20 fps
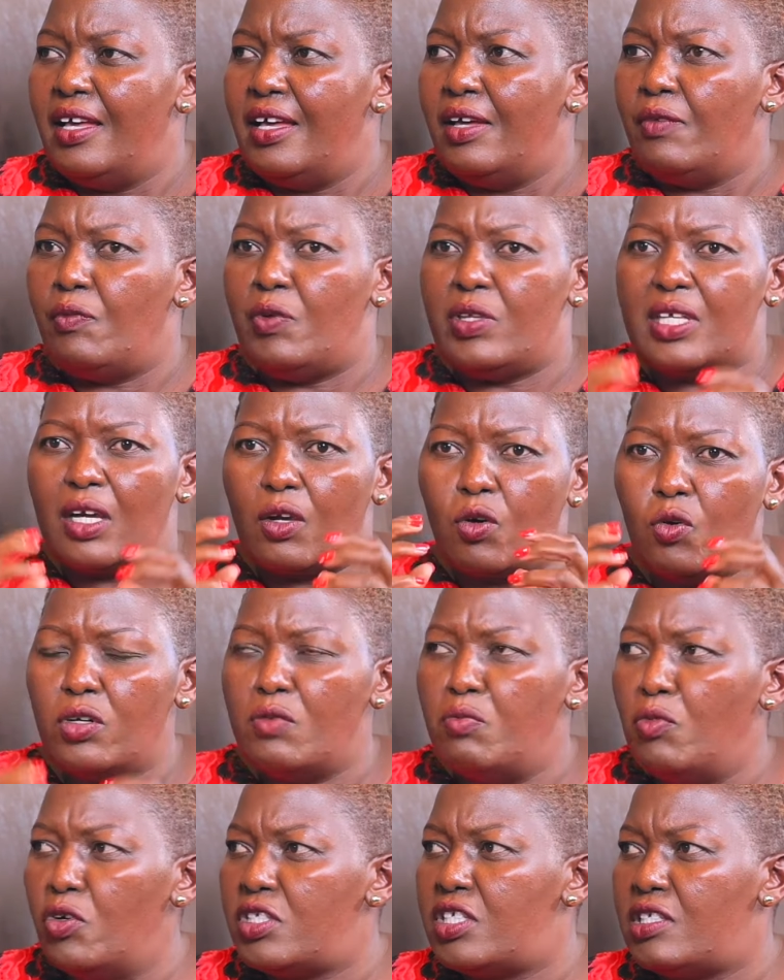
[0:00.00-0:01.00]
With a good
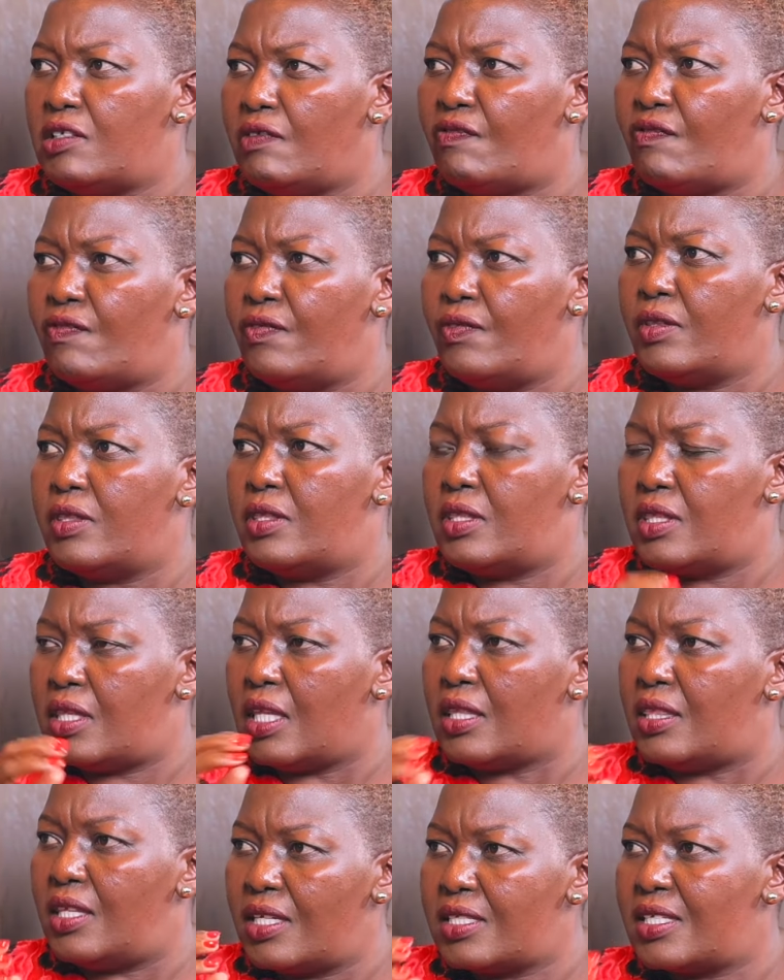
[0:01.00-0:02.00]
motive.
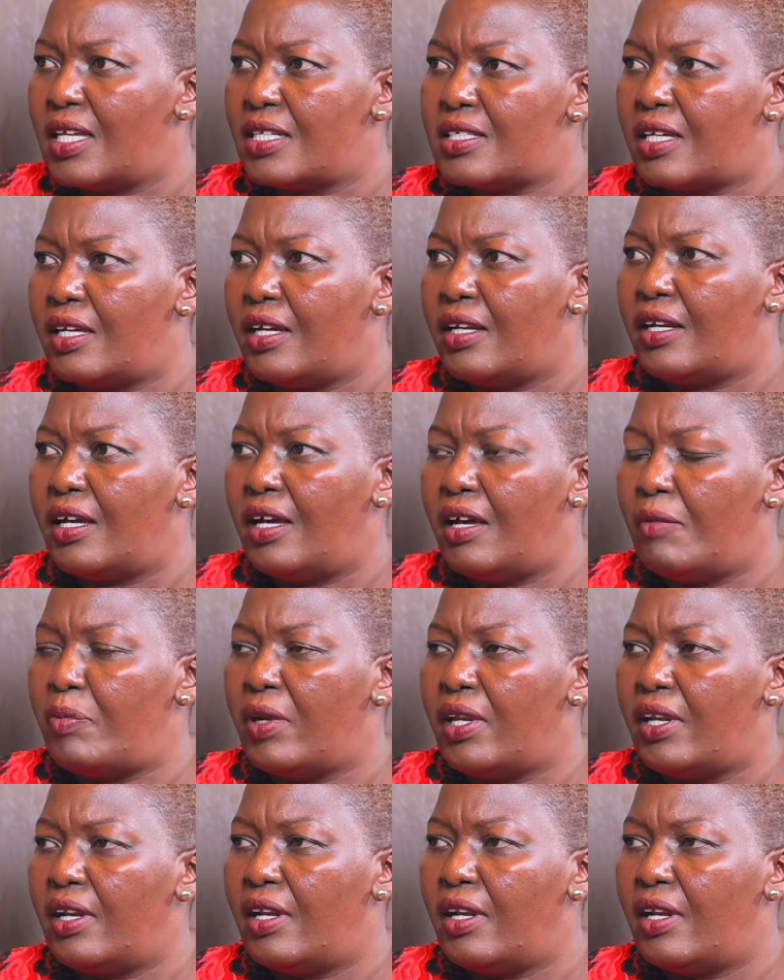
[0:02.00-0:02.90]
Things that can happen.